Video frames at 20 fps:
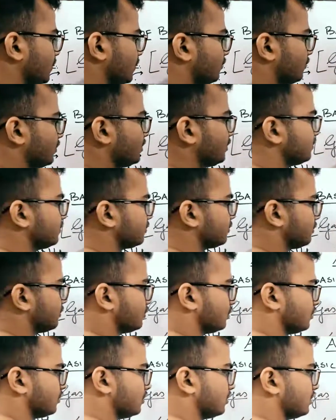Okay,
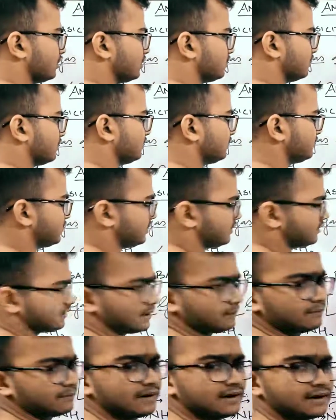this thing is
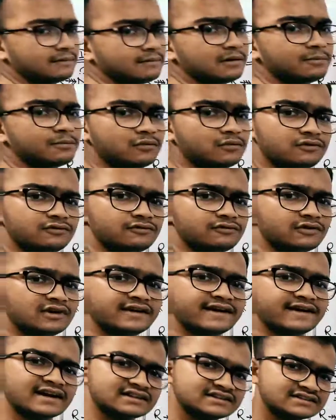applicable both for
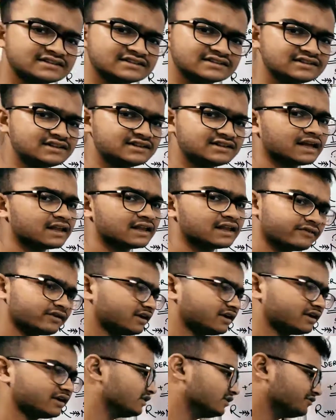gaseous state as well
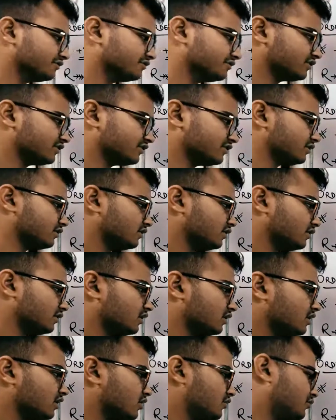as liquid state.
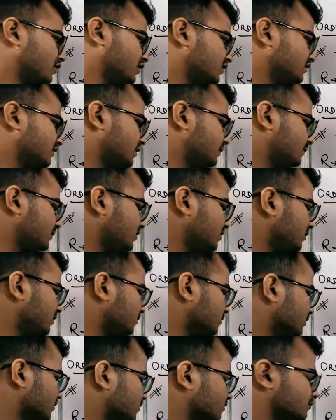What is happening?
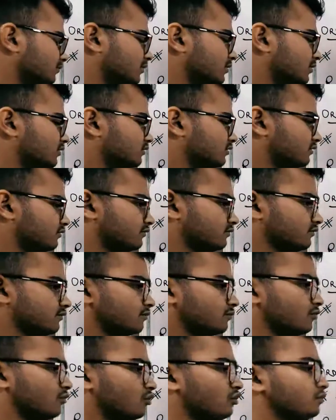Because of
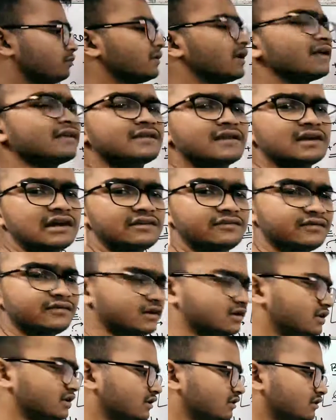more plus I
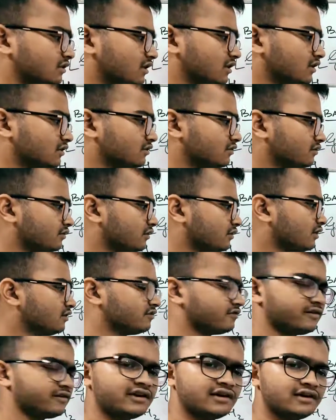effect in the
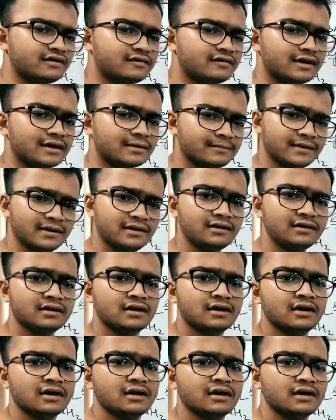3 degree amine,
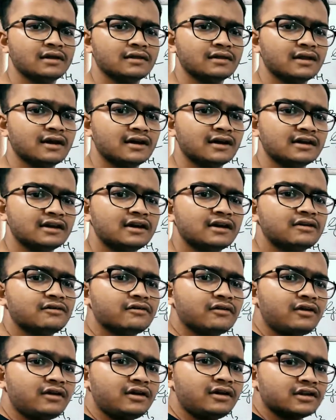the
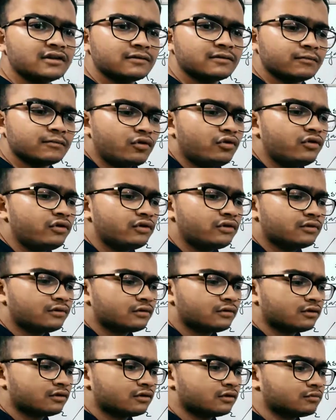electron is more
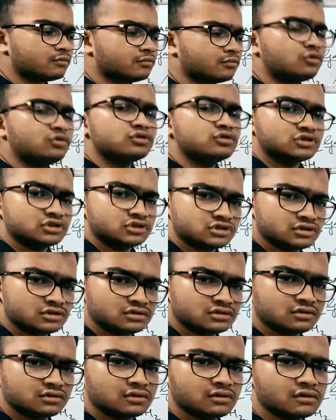pushed
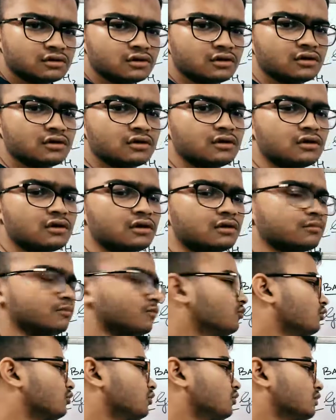or
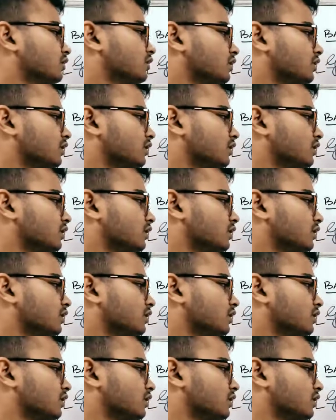more